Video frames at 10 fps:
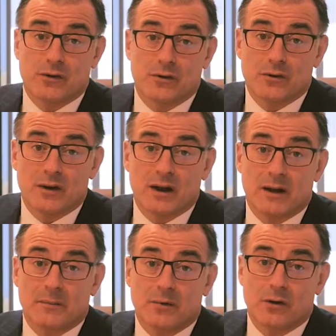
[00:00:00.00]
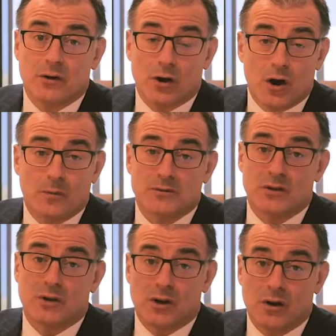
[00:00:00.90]
your arm so
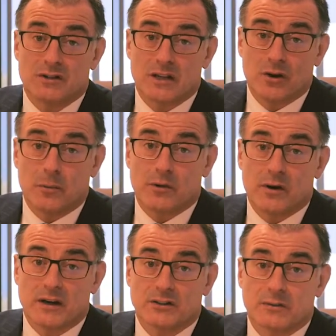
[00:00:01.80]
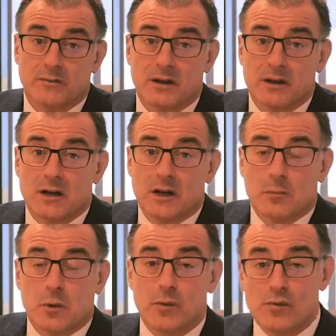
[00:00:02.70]
you can't see the operation.
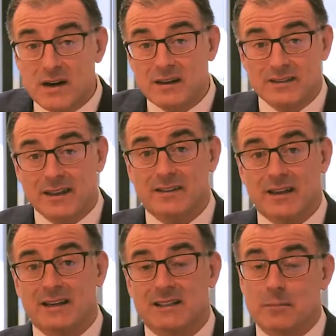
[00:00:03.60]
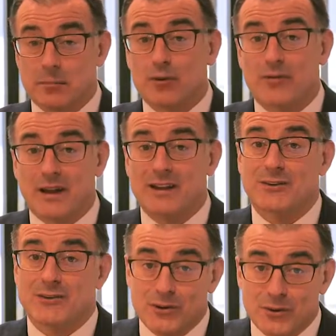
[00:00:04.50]
But we really think that it's important that you
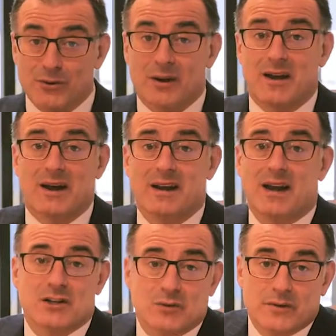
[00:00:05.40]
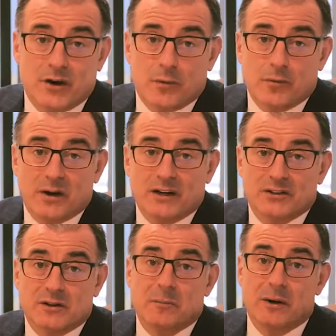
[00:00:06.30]
do engage with that
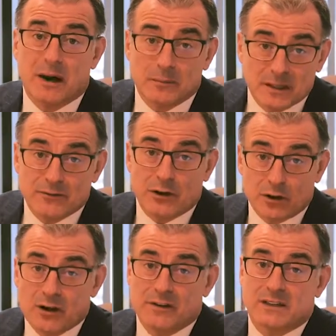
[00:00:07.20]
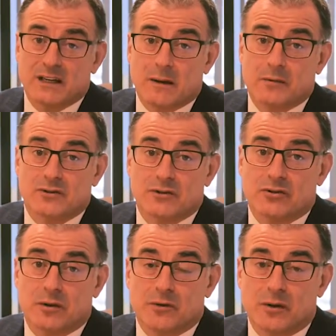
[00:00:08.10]
operation, perhaps even look at the type of
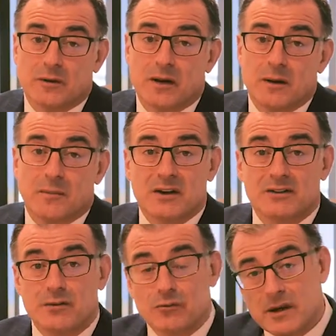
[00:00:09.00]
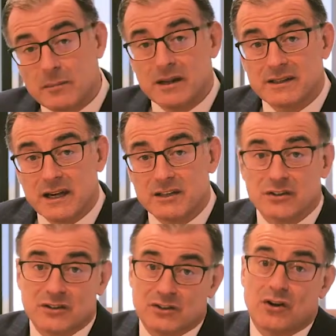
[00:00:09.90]
surgery I'm doing, because the
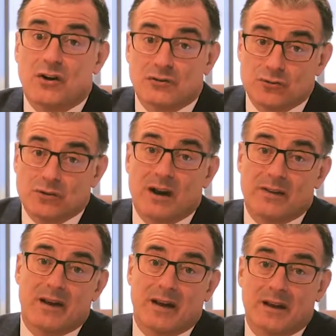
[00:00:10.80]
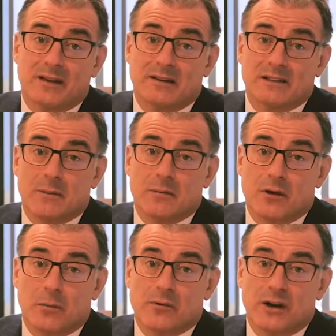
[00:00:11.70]
rehabilitation starts right there at the time of the
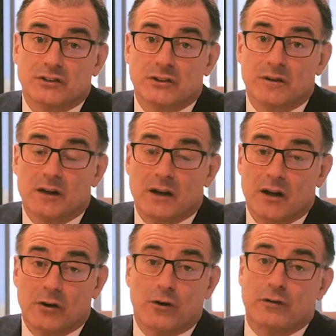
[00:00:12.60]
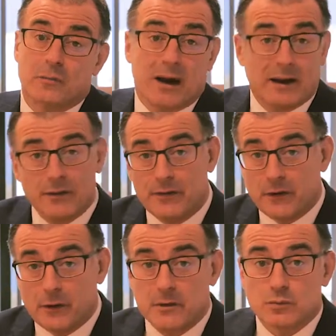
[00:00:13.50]
operation. And often my hand
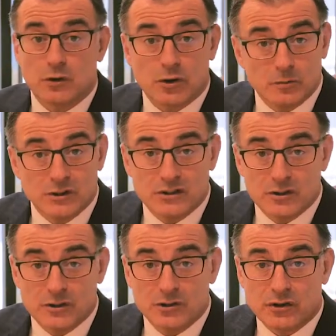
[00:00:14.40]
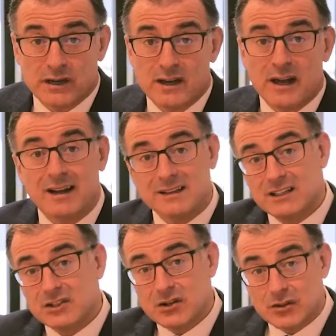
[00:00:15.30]
therapist will come to surgery and
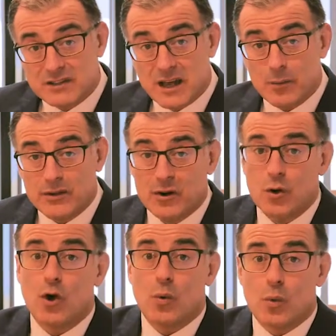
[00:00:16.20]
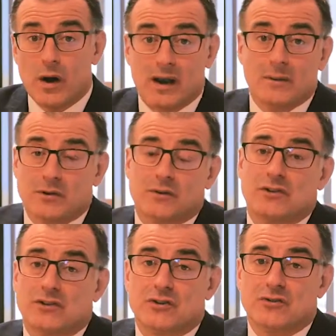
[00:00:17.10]
discuss that with you while I'm doing the
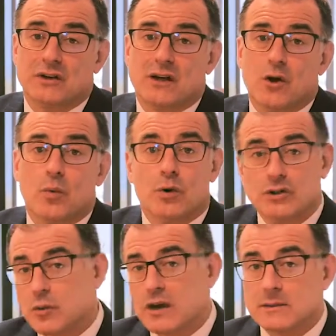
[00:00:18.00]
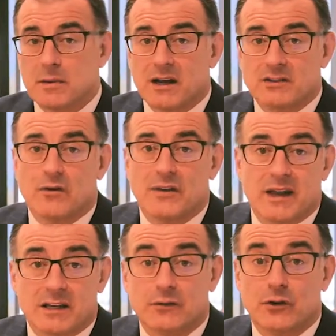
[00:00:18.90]
surgery, what to expect over the
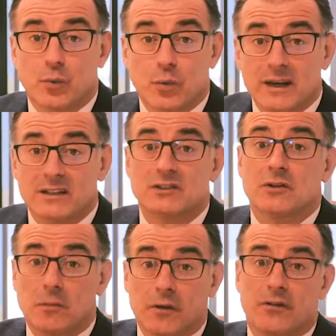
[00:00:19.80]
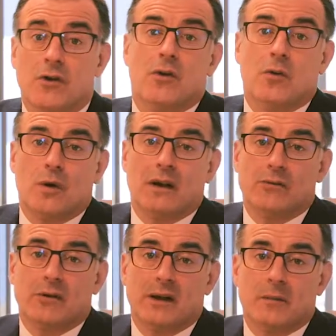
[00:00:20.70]
next few weeks to months while you
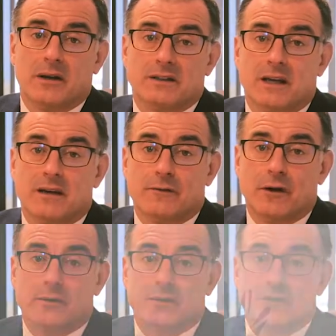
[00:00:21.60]
rehabilitate following the